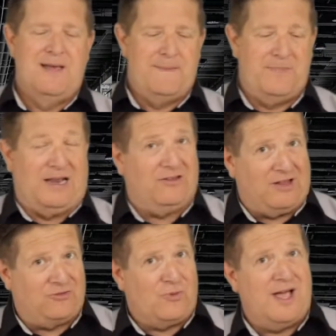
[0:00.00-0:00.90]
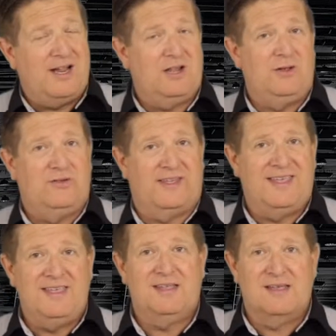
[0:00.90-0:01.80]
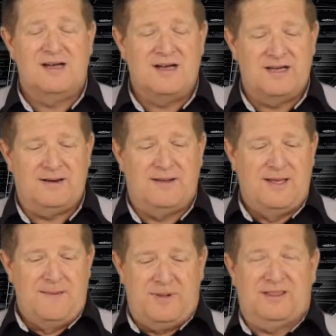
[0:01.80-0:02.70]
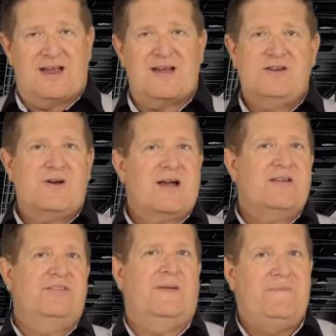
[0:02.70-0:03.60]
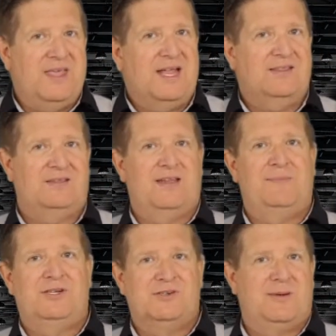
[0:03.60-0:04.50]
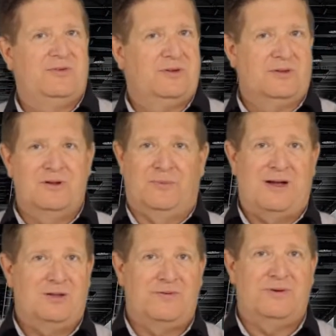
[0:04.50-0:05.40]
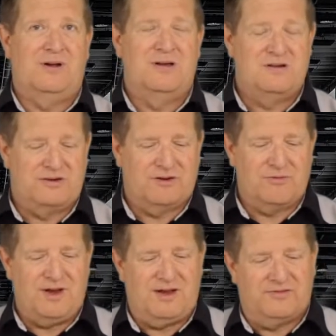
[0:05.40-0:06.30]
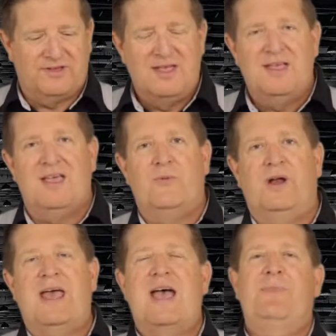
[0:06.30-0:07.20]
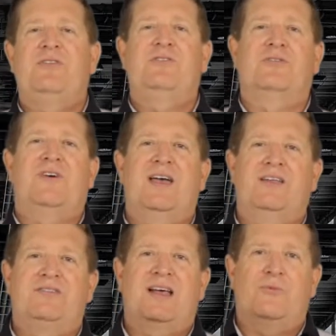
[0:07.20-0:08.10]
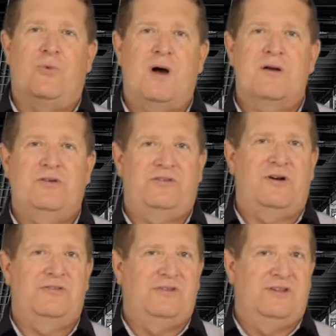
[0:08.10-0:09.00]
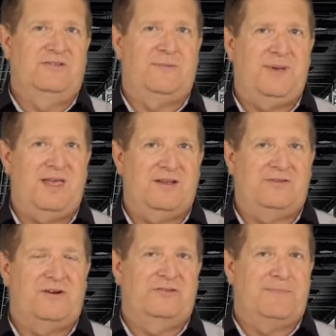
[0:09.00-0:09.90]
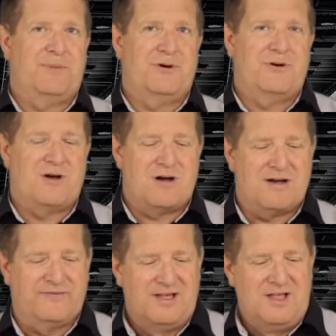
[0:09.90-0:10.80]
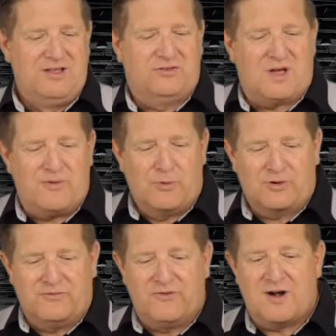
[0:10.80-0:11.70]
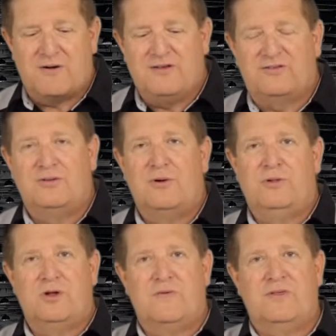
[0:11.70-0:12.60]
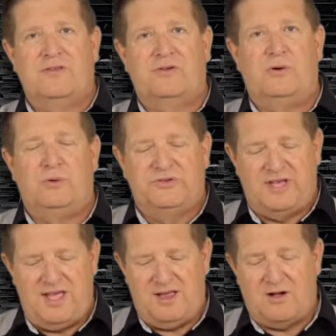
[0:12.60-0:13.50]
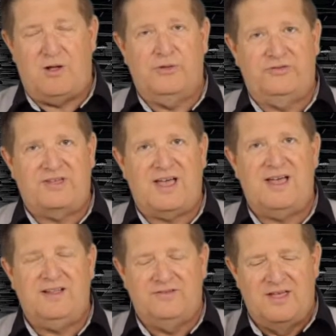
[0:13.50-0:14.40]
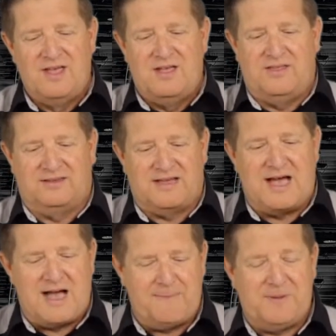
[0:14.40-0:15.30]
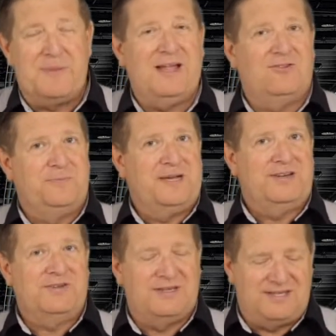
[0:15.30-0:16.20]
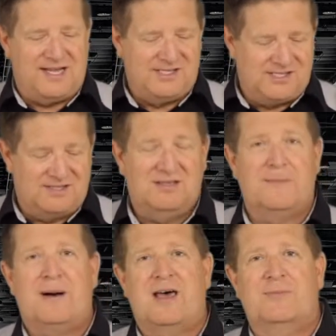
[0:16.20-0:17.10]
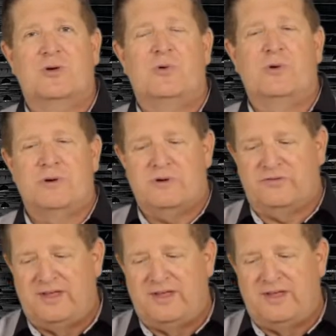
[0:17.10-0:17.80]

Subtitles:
but that's why I didn't use a heat gun. But the hair dryers, they get the temperature up to well over 100 degrees. And what happens, you'll find, is that water starts to dissipate. It starts to burn off. So I worked very slowly over this whole tank, all the sides, the top, but paid special attention to the bottom corners,